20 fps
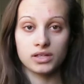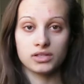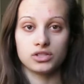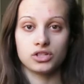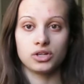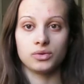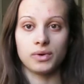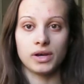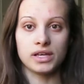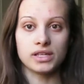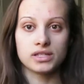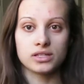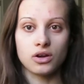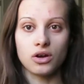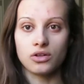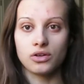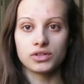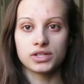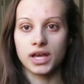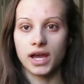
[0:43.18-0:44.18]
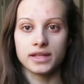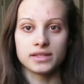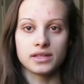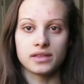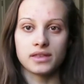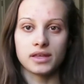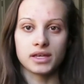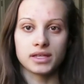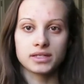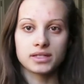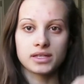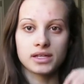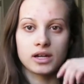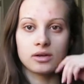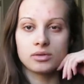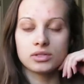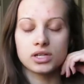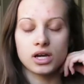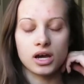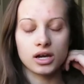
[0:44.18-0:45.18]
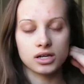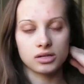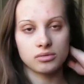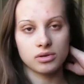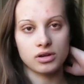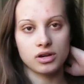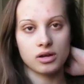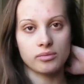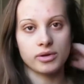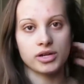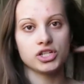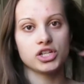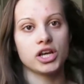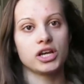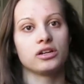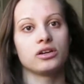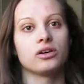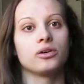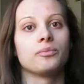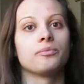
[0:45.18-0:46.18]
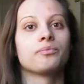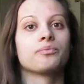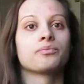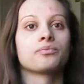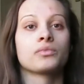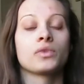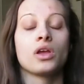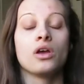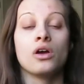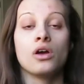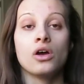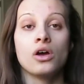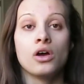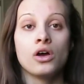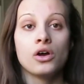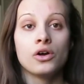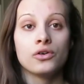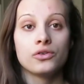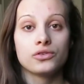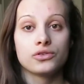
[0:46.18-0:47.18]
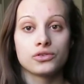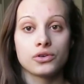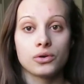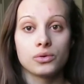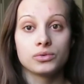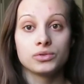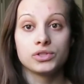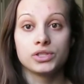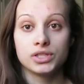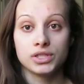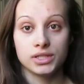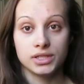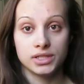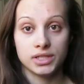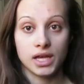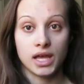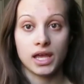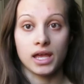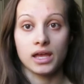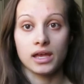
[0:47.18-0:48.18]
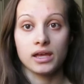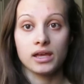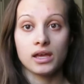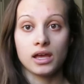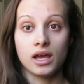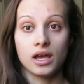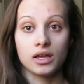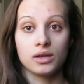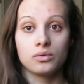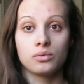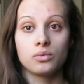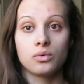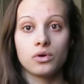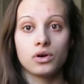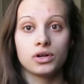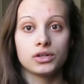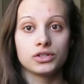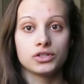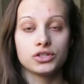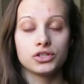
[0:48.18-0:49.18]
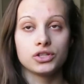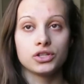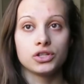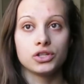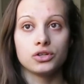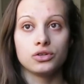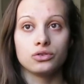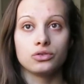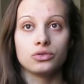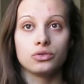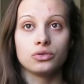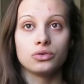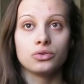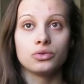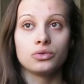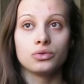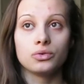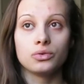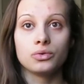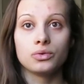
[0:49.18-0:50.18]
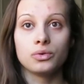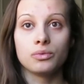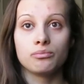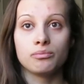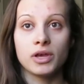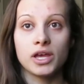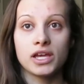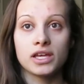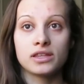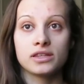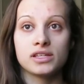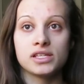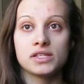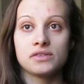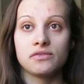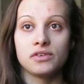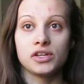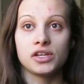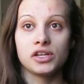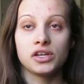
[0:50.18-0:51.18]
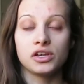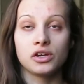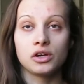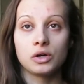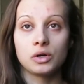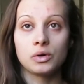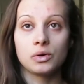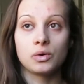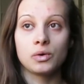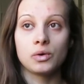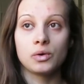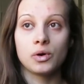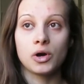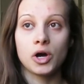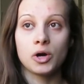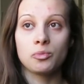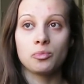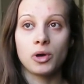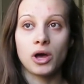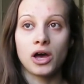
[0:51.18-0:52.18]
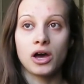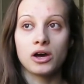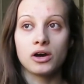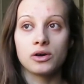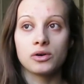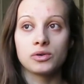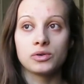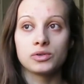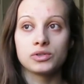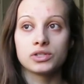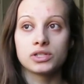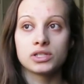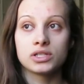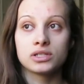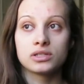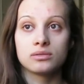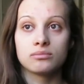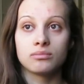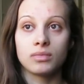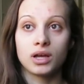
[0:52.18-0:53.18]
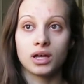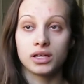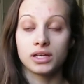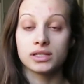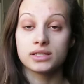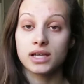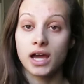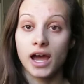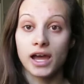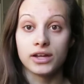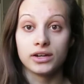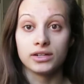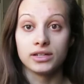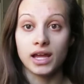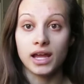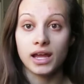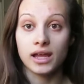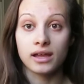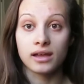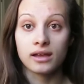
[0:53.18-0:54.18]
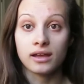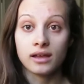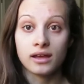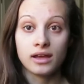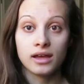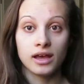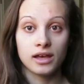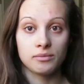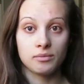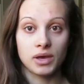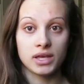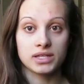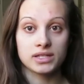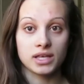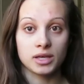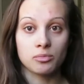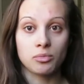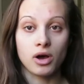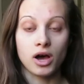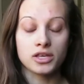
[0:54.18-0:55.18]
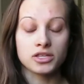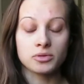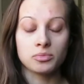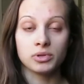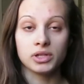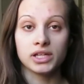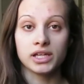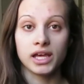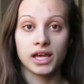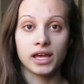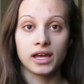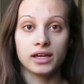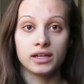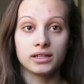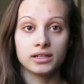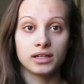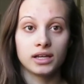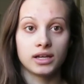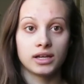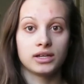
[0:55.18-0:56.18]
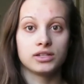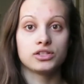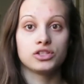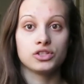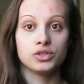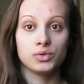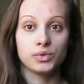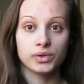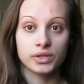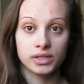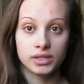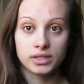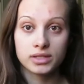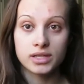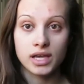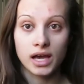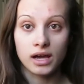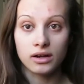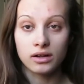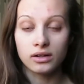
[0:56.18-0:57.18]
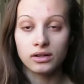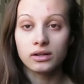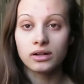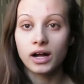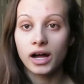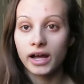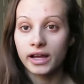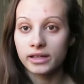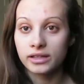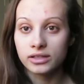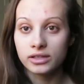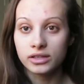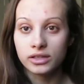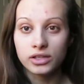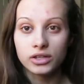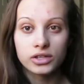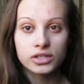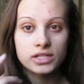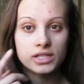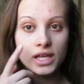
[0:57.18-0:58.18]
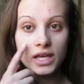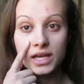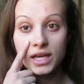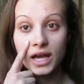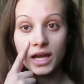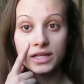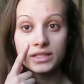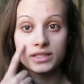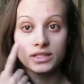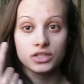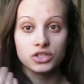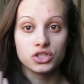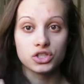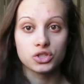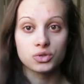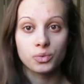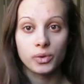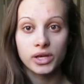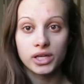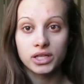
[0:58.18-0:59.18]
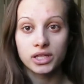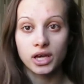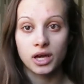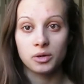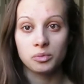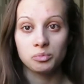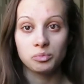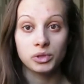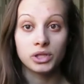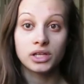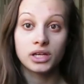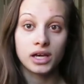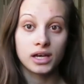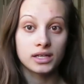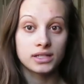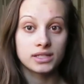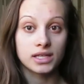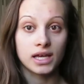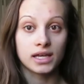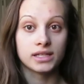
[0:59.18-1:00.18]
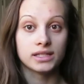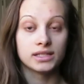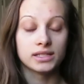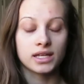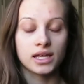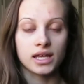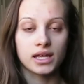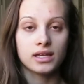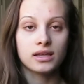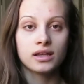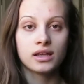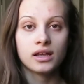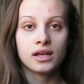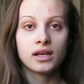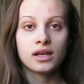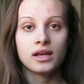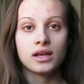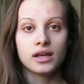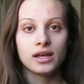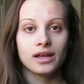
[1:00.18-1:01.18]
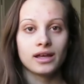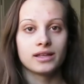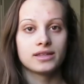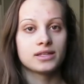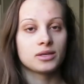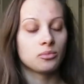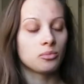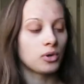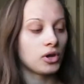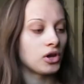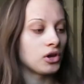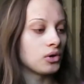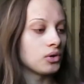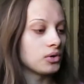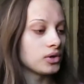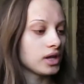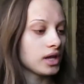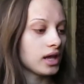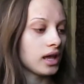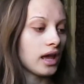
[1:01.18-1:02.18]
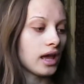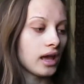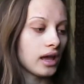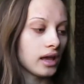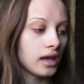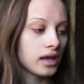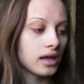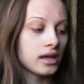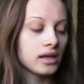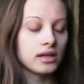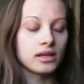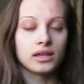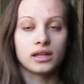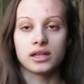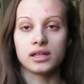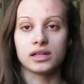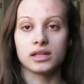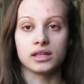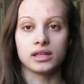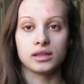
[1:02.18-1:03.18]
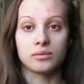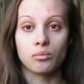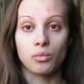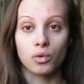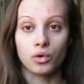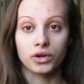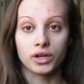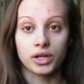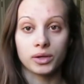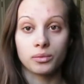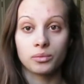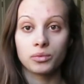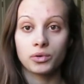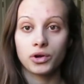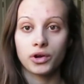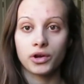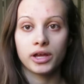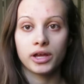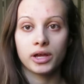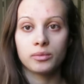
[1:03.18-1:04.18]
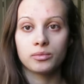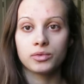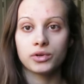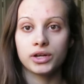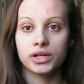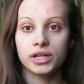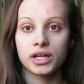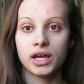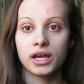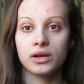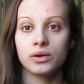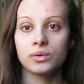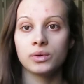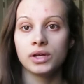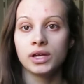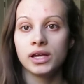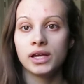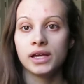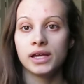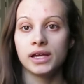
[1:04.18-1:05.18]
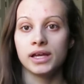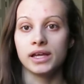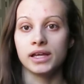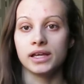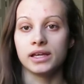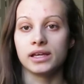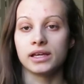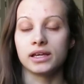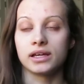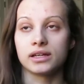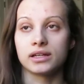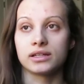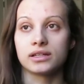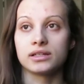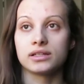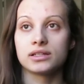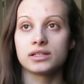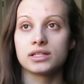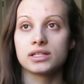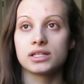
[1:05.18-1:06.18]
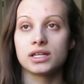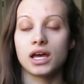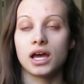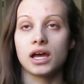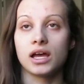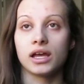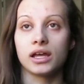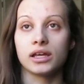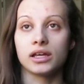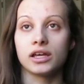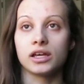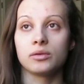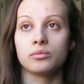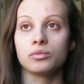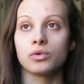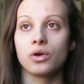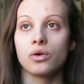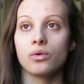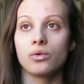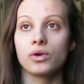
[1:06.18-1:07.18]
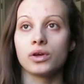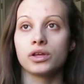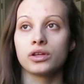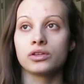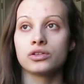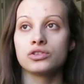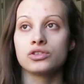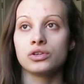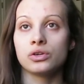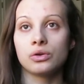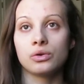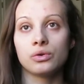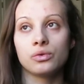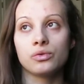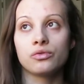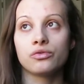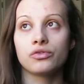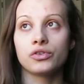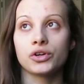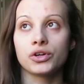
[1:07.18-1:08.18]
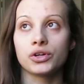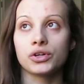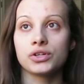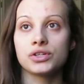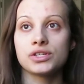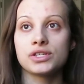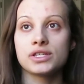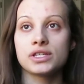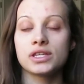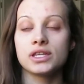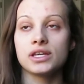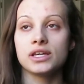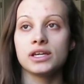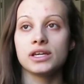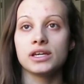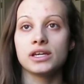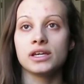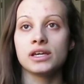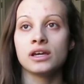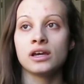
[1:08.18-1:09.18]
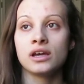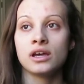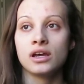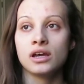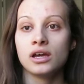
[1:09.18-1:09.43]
zero waste, all those kinds of things that I'll be talking about on my channel. So today I want to make this video about my entire day as best I possibly can. As you can tell, it looks like I did just wake up because I did. It's about 8 in the morning am right now, and I am going to firstly